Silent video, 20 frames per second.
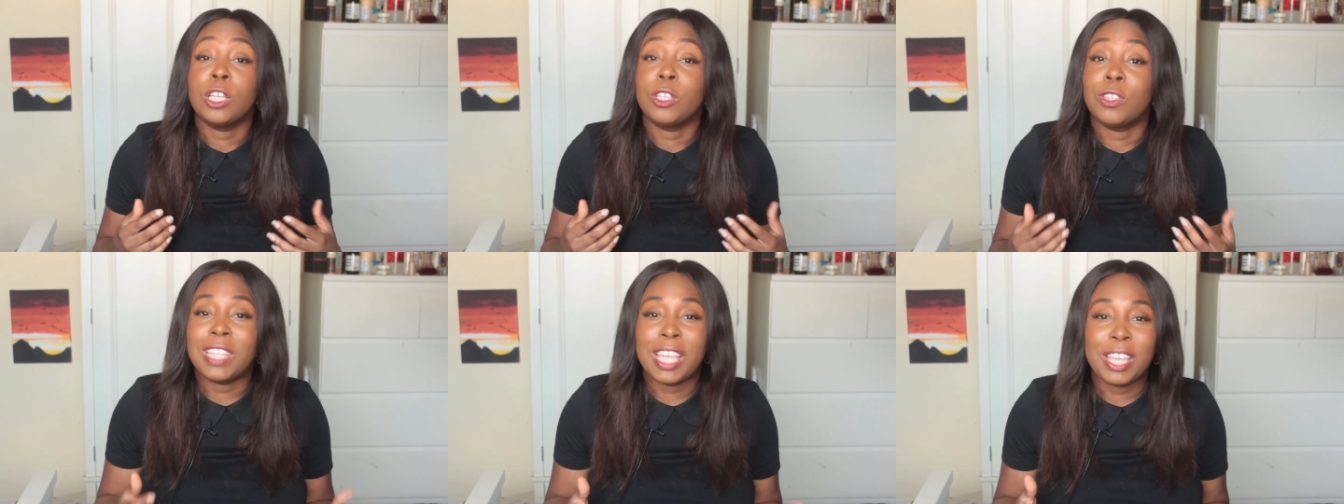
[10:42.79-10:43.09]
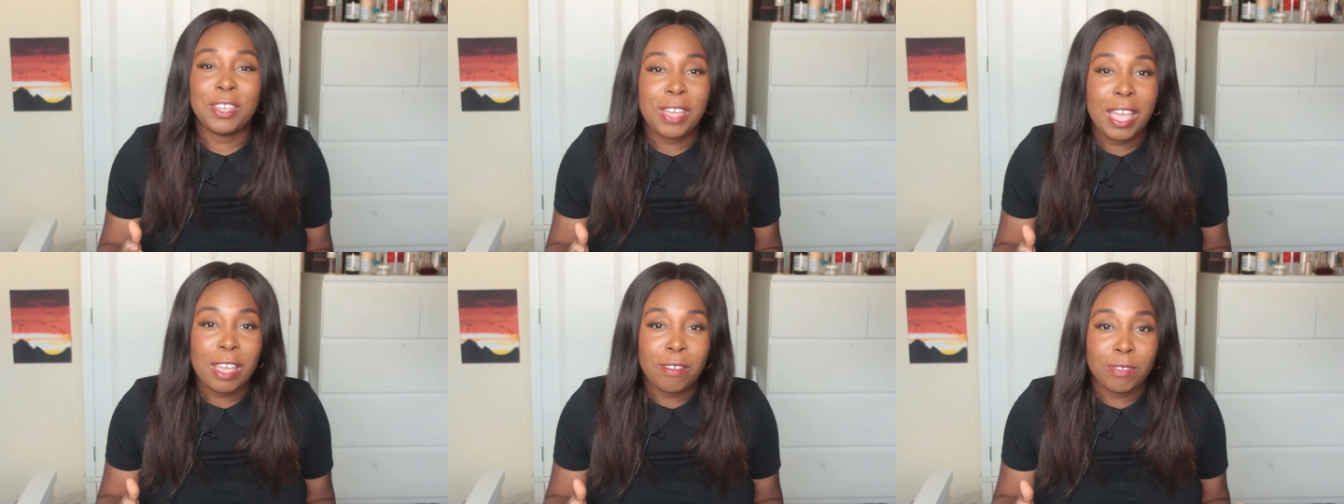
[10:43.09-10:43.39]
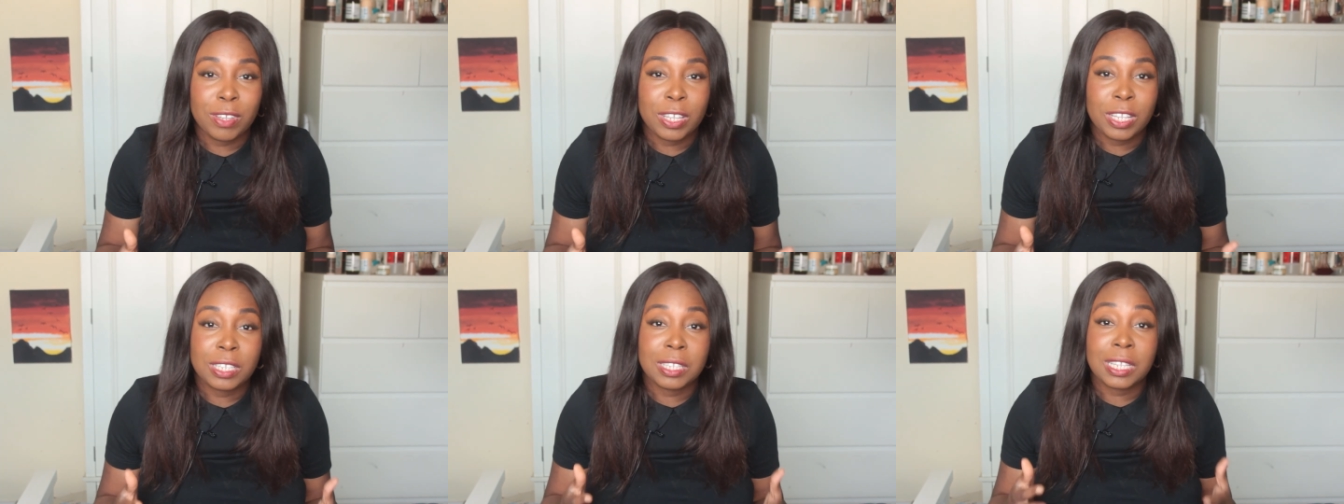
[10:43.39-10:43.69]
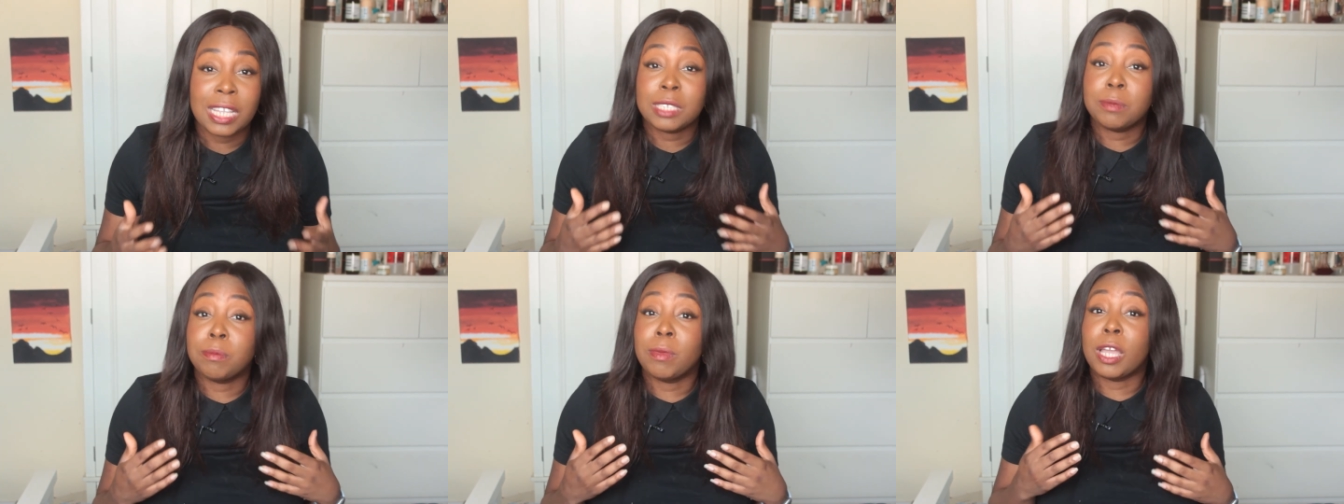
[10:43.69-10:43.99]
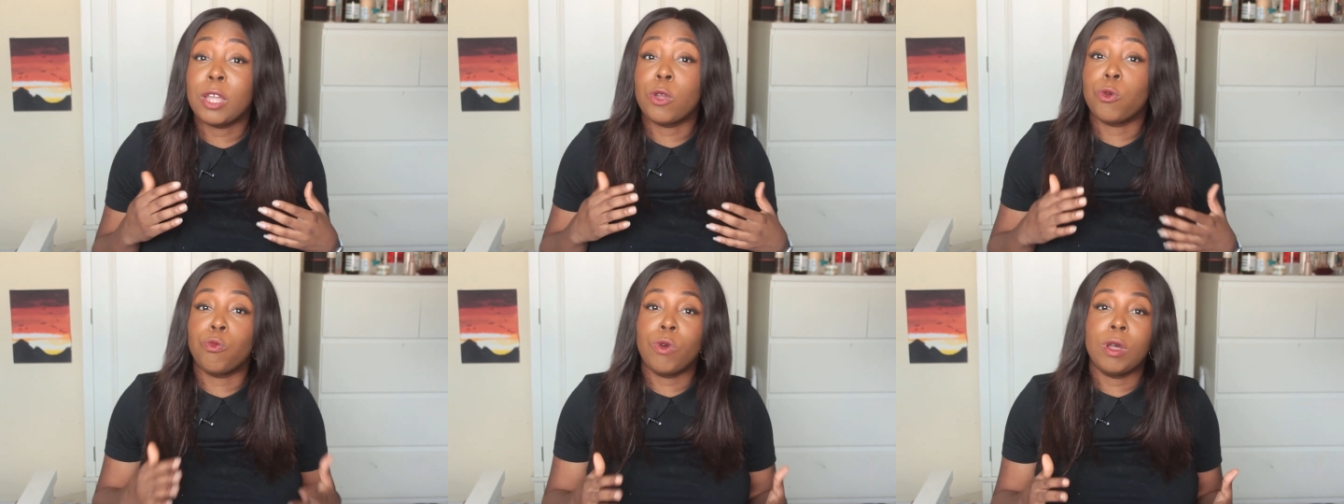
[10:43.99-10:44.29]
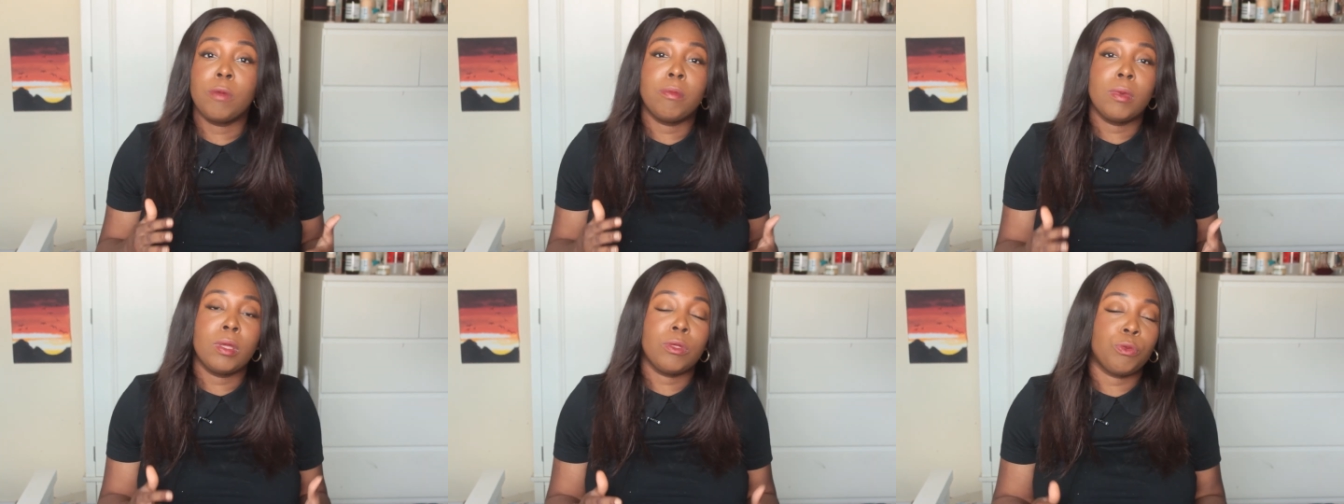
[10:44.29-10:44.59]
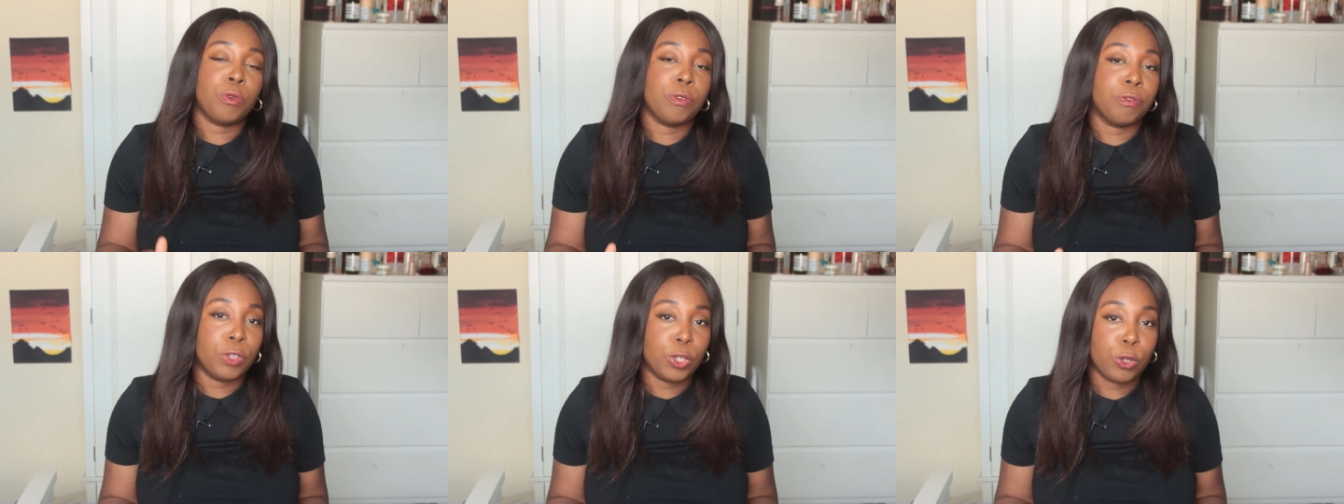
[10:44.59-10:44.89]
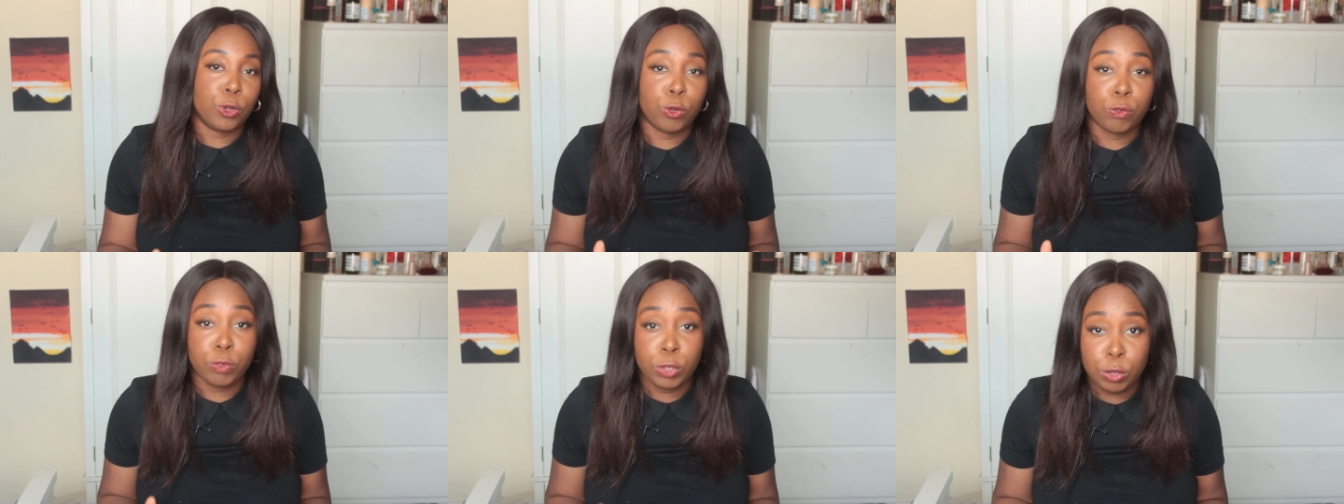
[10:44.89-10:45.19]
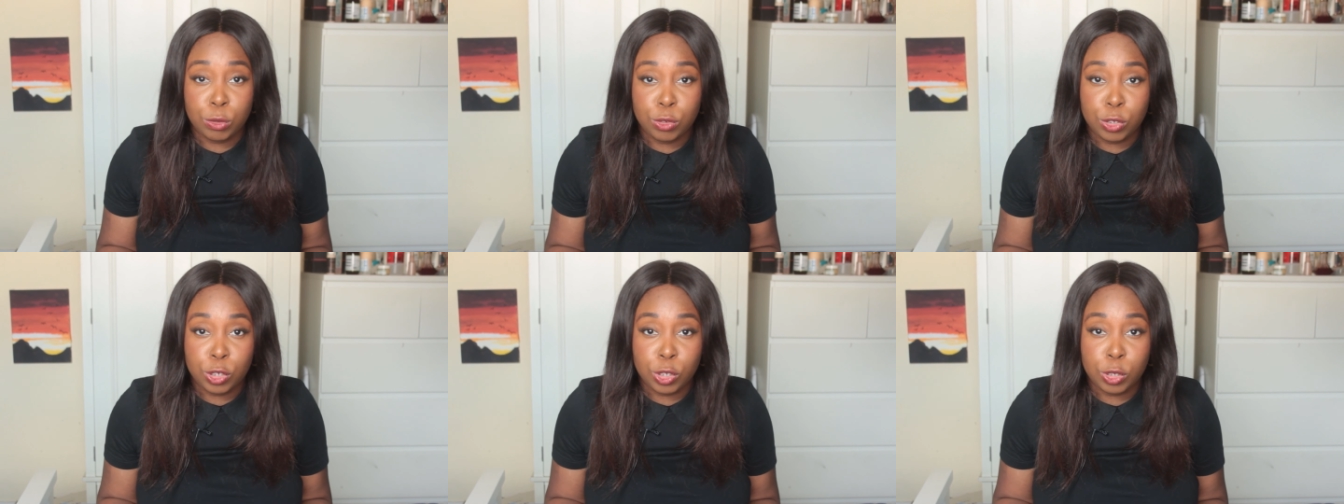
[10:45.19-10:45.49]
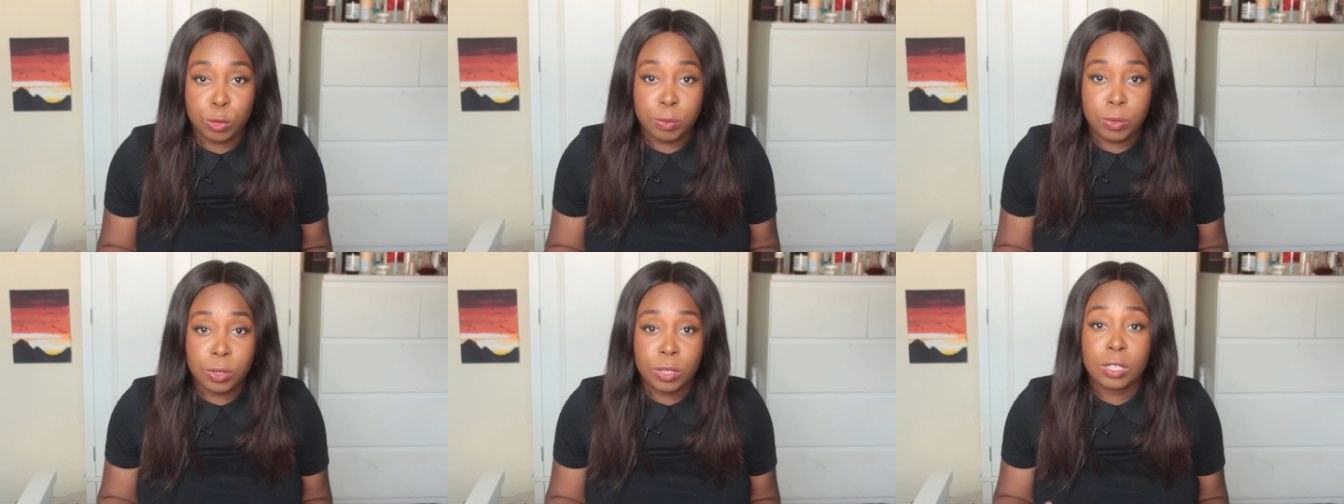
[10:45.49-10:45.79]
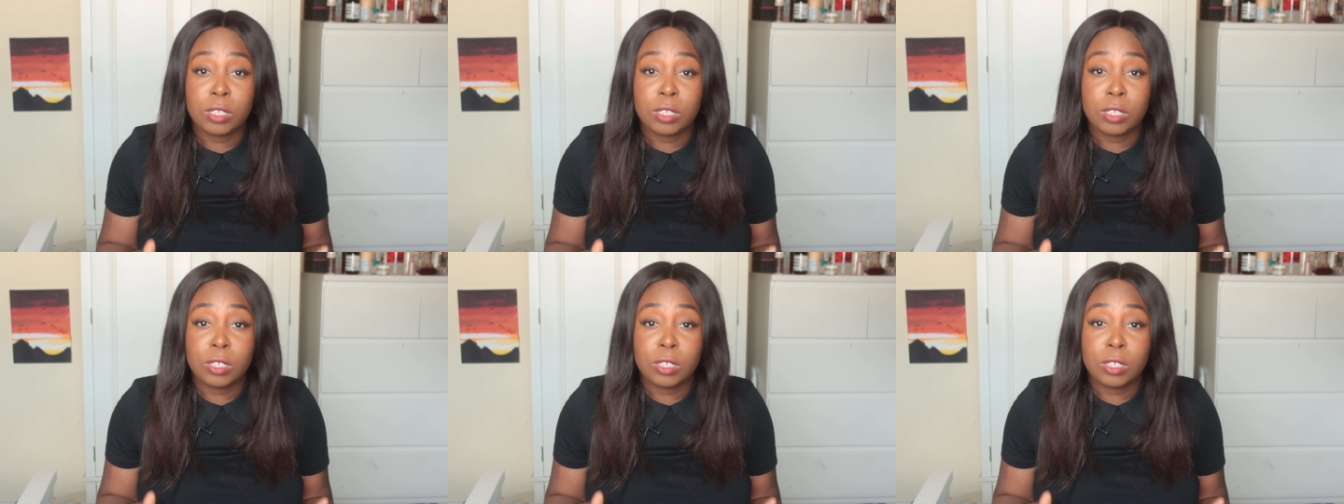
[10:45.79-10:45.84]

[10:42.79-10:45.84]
There you have it. That's my 1 month review of YouTube.